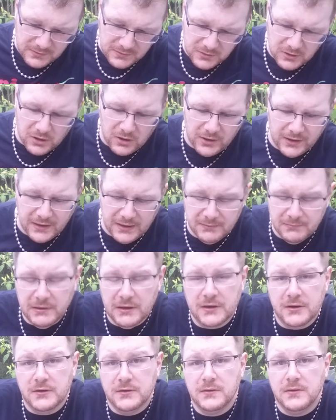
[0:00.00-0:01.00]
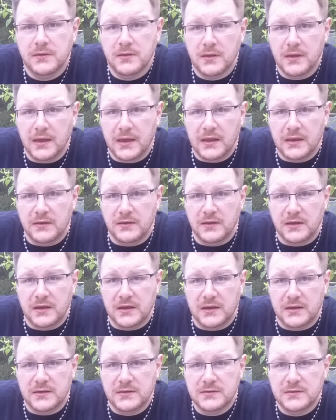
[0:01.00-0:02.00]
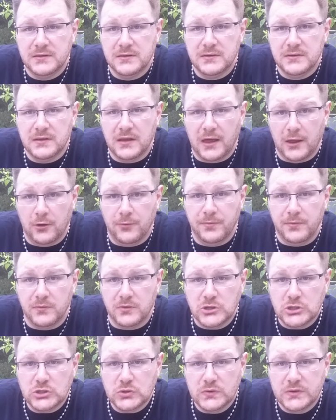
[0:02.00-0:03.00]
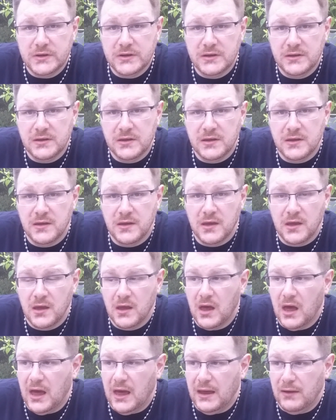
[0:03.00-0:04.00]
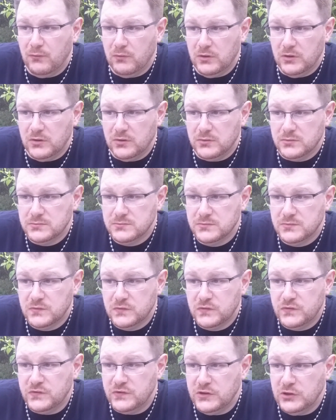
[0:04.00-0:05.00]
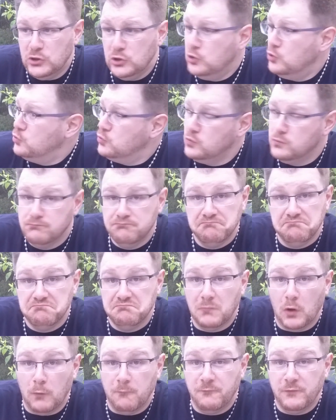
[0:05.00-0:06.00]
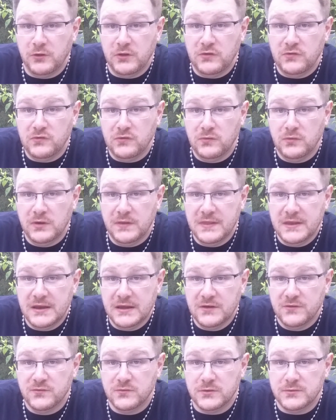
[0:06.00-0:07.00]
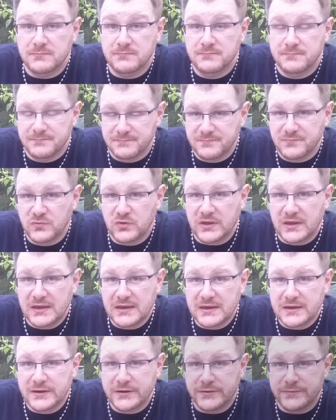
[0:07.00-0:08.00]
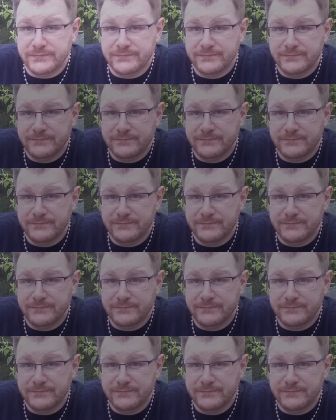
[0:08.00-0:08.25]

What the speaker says: calling it here, and I hope you enjoyed. I will see you hopefully soon in the next one. Take care.